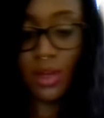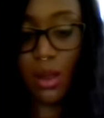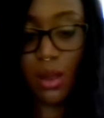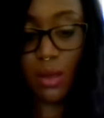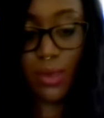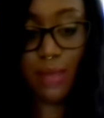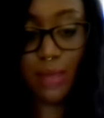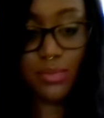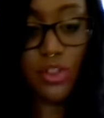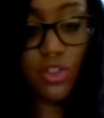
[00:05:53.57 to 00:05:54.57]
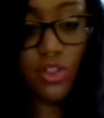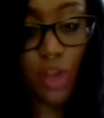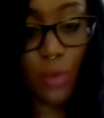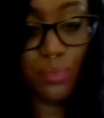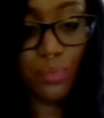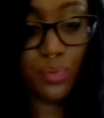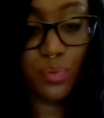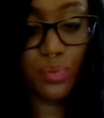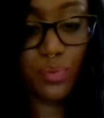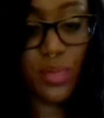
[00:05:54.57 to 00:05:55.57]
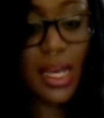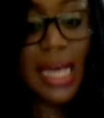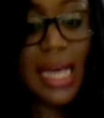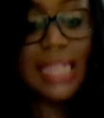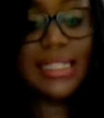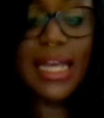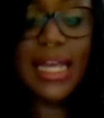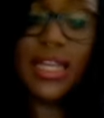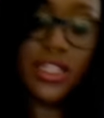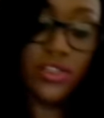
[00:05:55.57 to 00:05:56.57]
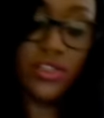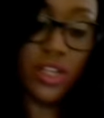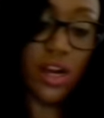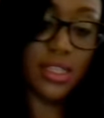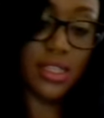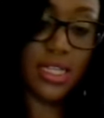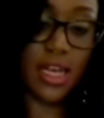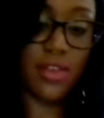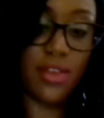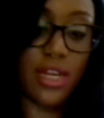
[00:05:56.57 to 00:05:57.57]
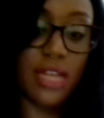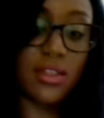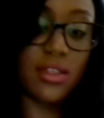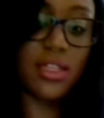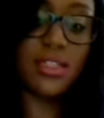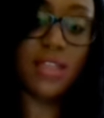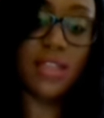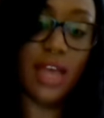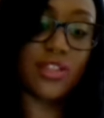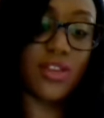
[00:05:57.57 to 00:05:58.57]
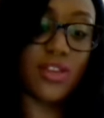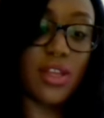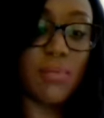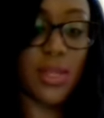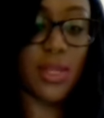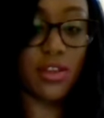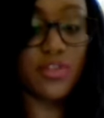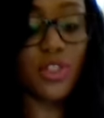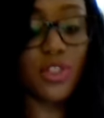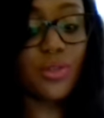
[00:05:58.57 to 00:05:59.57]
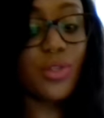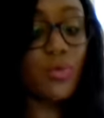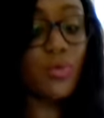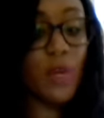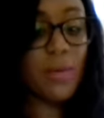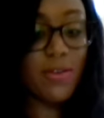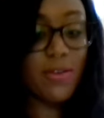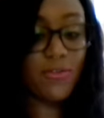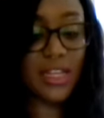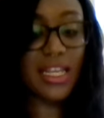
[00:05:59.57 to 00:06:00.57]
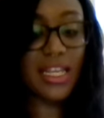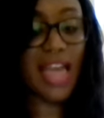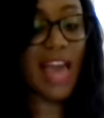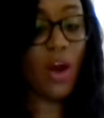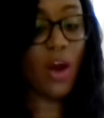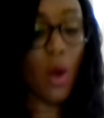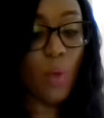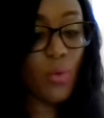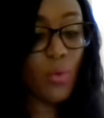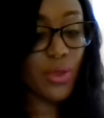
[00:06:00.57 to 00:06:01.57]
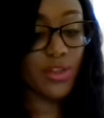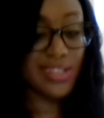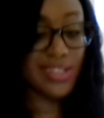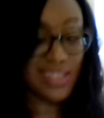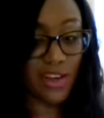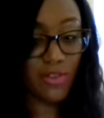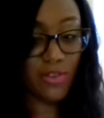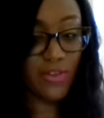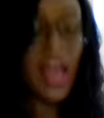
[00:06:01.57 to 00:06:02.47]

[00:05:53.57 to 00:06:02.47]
All right, so Taking these three cards together, it looks like during the month of June, you will be feeling at home with yourself,